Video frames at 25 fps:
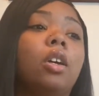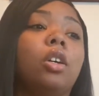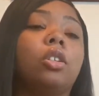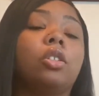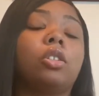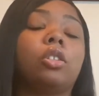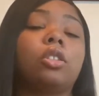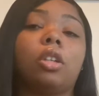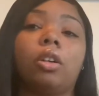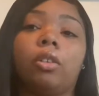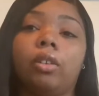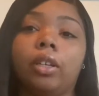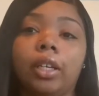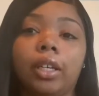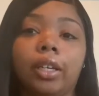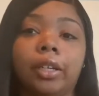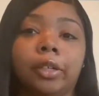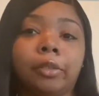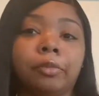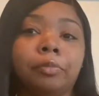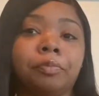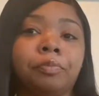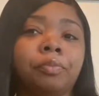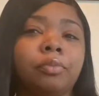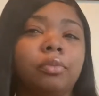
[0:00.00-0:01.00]
so
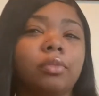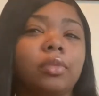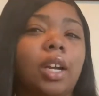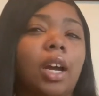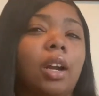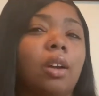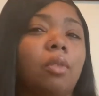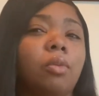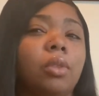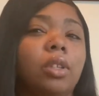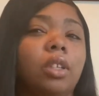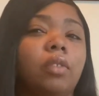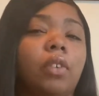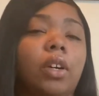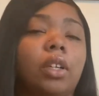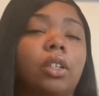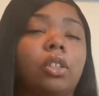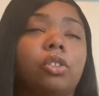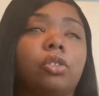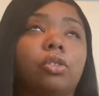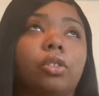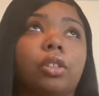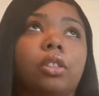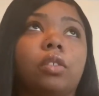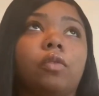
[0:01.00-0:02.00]
yeah i don't really find it
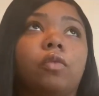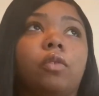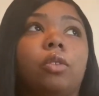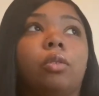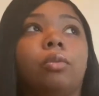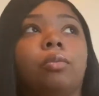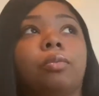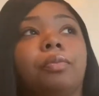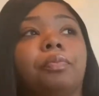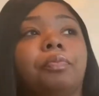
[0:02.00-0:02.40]
stressful